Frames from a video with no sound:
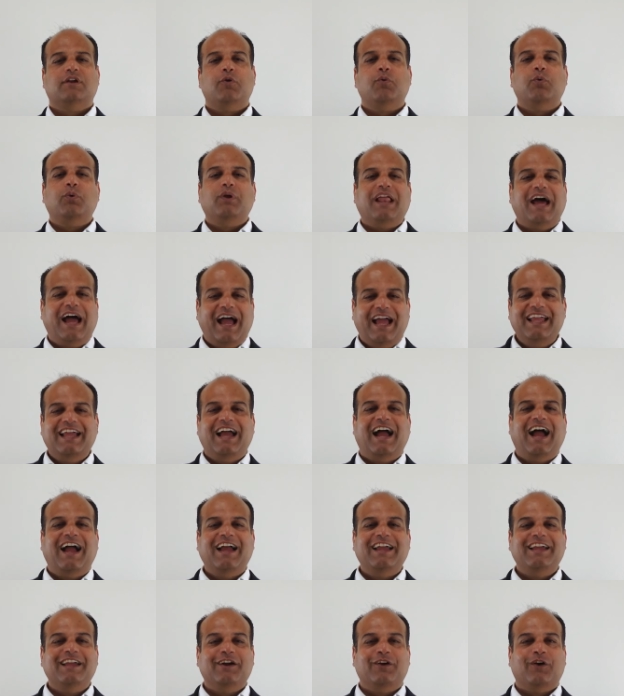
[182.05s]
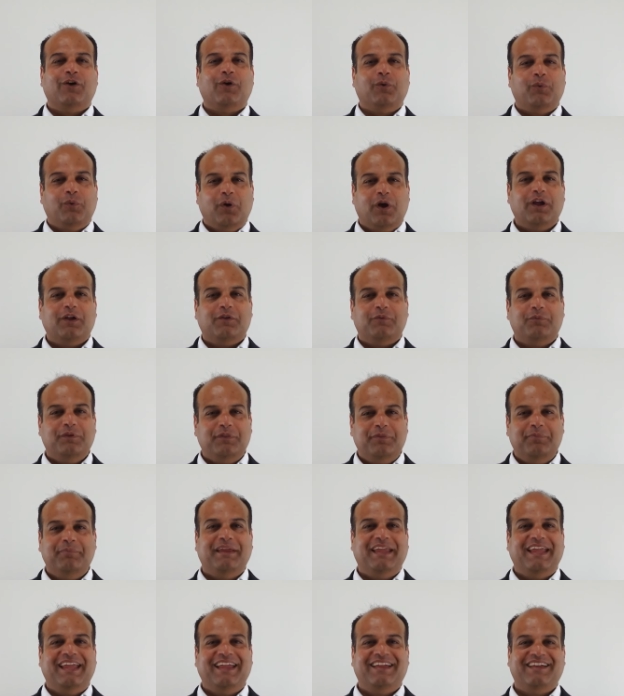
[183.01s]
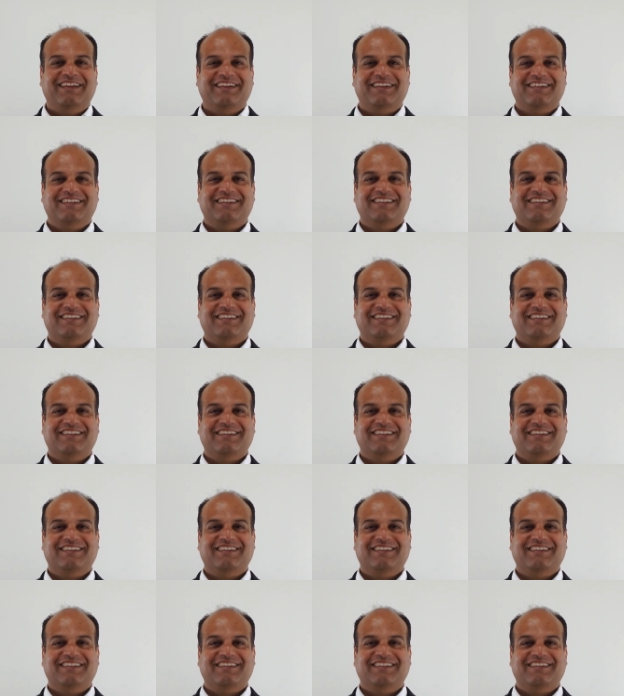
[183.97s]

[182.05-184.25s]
Would I hire or work with me?